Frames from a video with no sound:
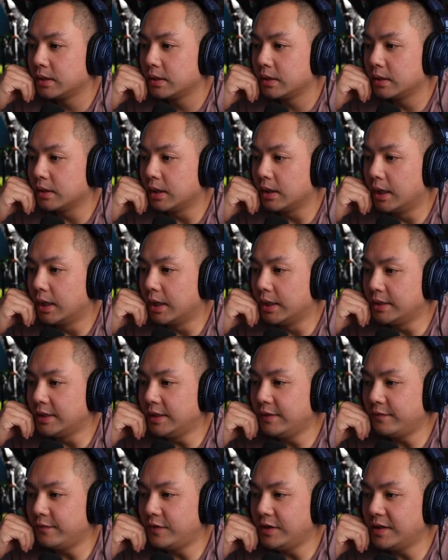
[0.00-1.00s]
Uh, Yeet
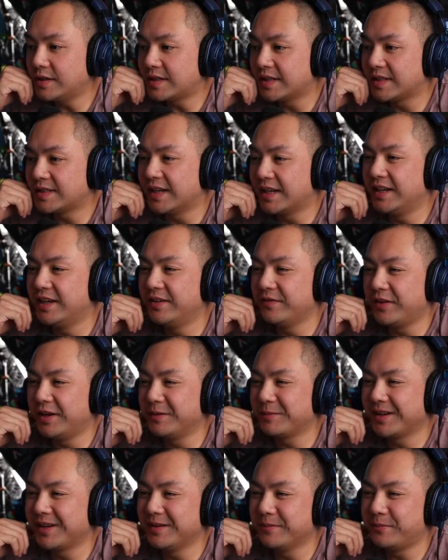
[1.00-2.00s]
Feet says, if I'm
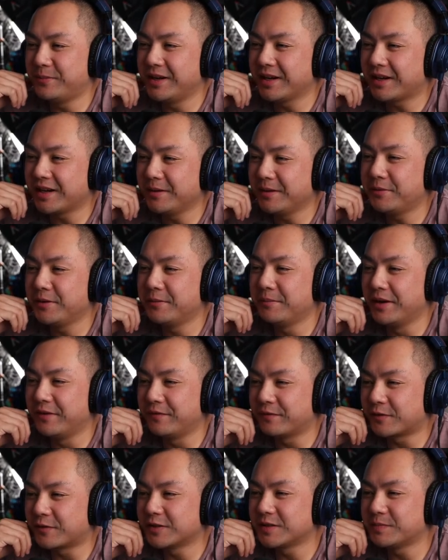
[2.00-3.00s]
gonna pick up my
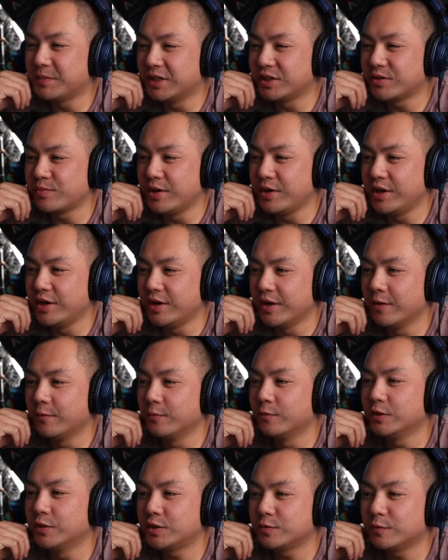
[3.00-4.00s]
first Benchmade,
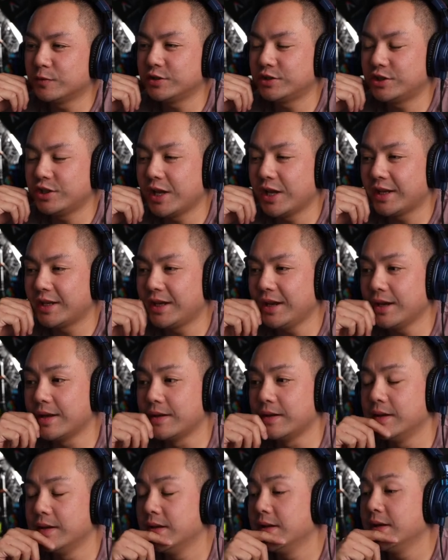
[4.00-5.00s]
which one should I get?
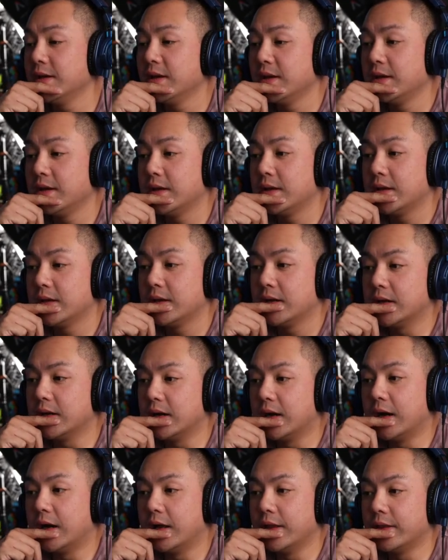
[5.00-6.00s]

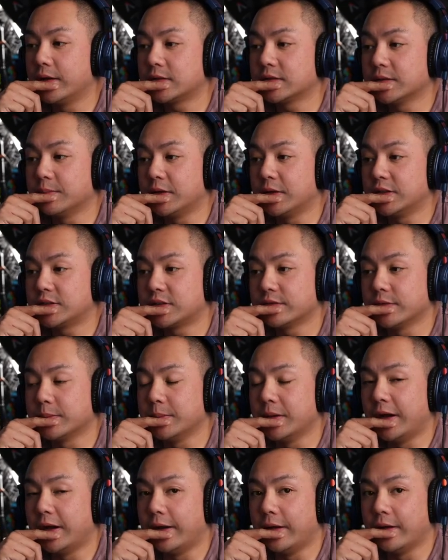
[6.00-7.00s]
Uh, there's a bunch of them,
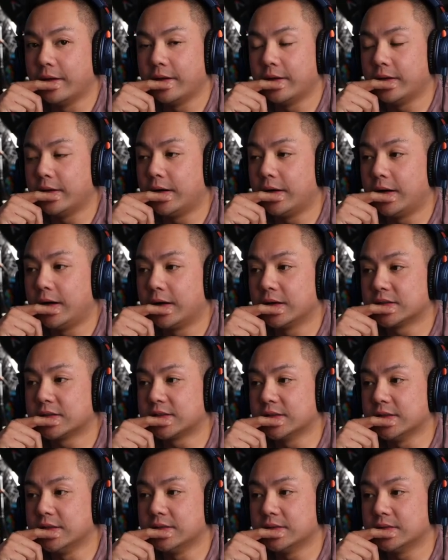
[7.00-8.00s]
man.
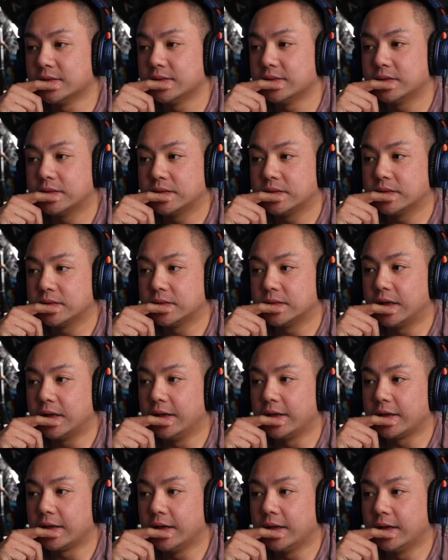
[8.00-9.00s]
Honestly,
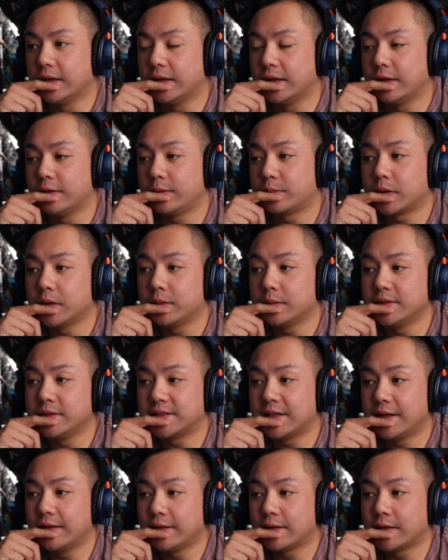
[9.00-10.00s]
like I, I'd probably
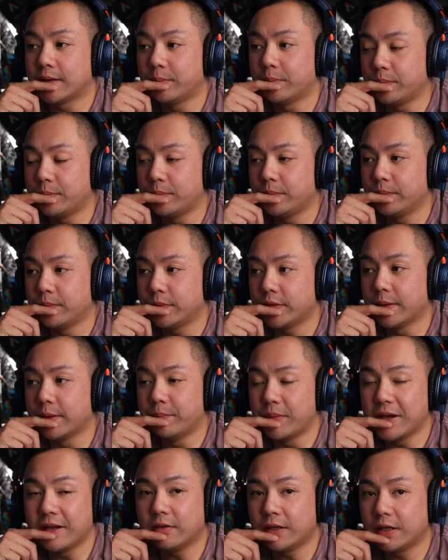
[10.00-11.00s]
say like the the
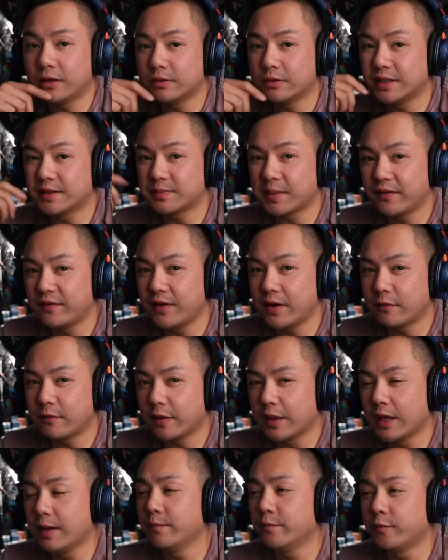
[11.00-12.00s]
Bailout is my favorite, the
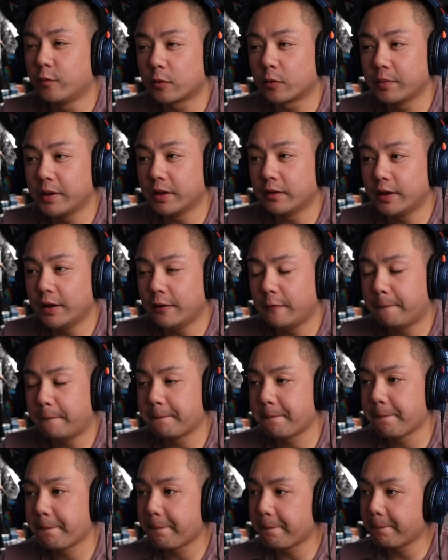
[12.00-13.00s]
M four Bailout,
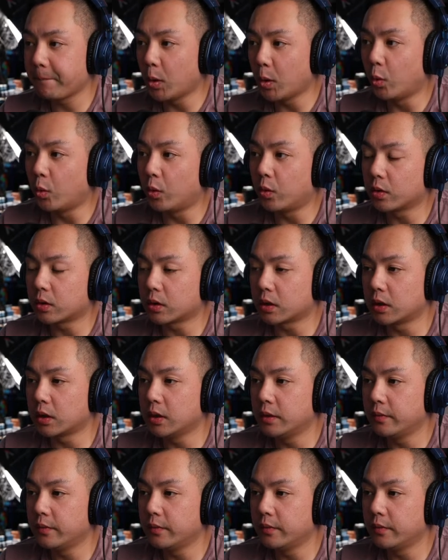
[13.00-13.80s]
or